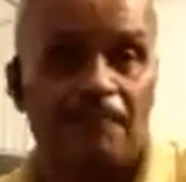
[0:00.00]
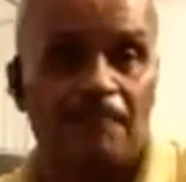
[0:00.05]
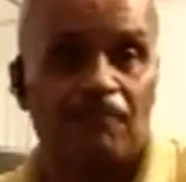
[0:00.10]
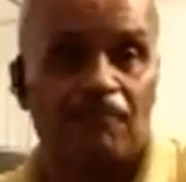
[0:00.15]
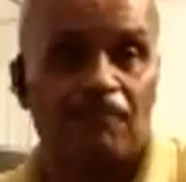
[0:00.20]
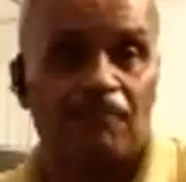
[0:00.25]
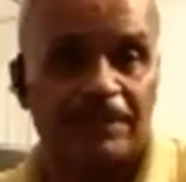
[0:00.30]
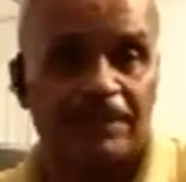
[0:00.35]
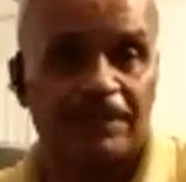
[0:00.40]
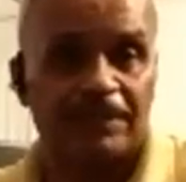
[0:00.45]
with
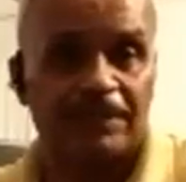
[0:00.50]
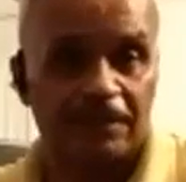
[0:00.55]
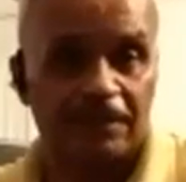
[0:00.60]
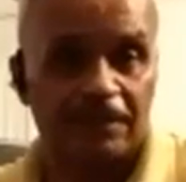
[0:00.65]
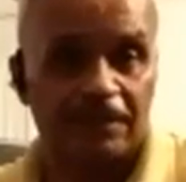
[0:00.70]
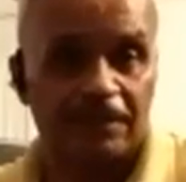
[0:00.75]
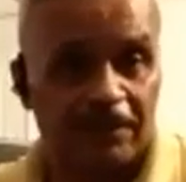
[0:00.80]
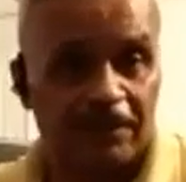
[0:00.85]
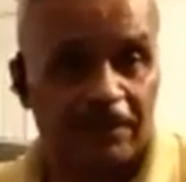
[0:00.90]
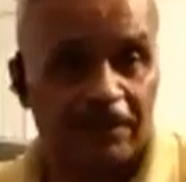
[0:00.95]
the other
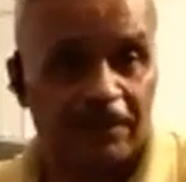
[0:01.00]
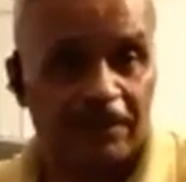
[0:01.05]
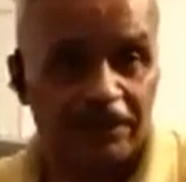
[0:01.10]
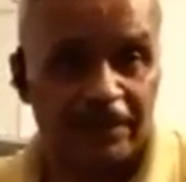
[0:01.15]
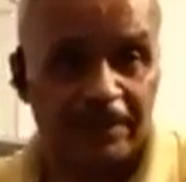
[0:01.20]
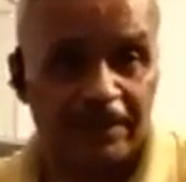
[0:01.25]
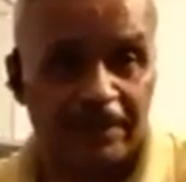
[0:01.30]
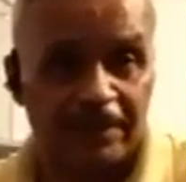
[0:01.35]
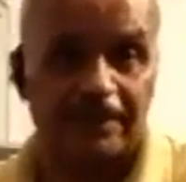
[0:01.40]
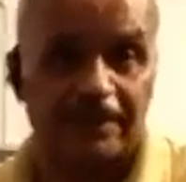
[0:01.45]

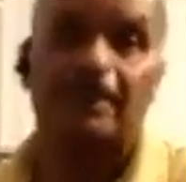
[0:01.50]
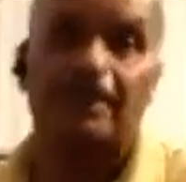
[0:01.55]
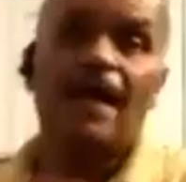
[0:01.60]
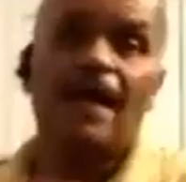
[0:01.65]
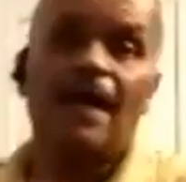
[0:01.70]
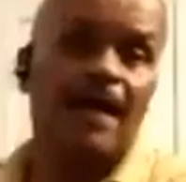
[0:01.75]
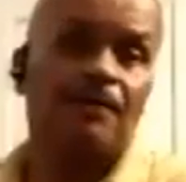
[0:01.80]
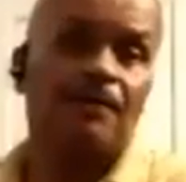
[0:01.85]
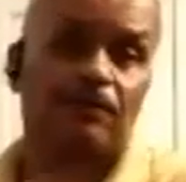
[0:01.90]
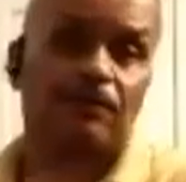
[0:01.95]
percussionists and
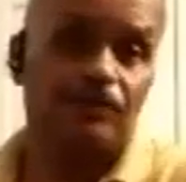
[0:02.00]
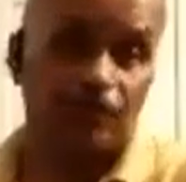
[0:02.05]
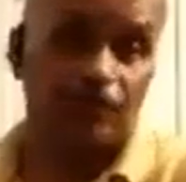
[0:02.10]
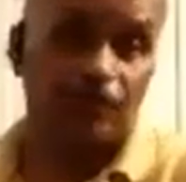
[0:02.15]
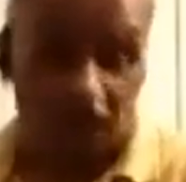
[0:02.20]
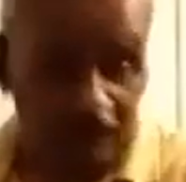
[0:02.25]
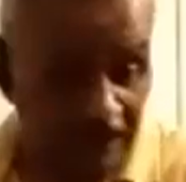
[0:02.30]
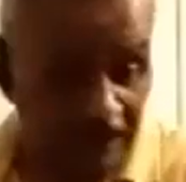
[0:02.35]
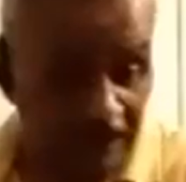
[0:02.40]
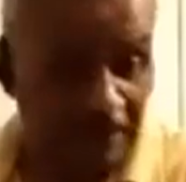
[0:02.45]
also with the
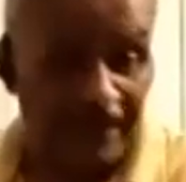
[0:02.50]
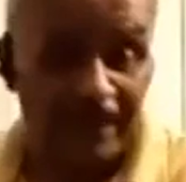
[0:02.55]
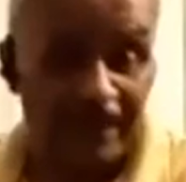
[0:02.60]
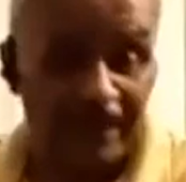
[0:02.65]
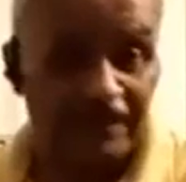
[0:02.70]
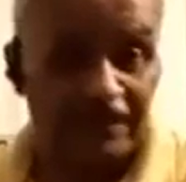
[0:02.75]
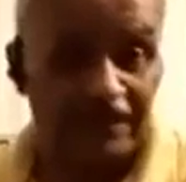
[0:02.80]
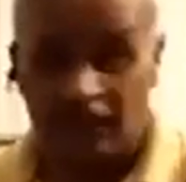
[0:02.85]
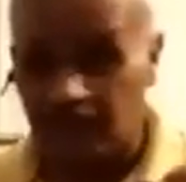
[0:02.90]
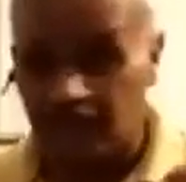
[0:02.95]
bass. You
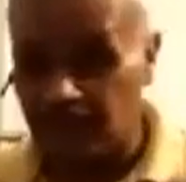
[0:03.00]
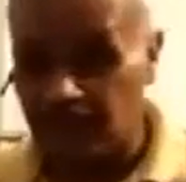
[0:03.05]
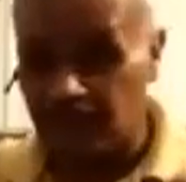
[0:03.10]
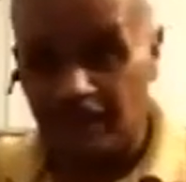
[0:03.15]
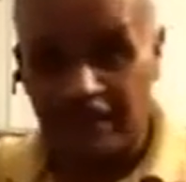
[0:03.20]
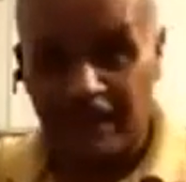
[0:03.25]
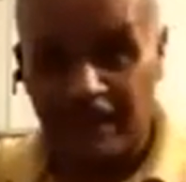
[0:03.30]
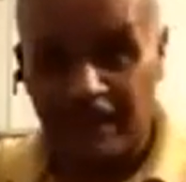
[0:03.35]
know, the bass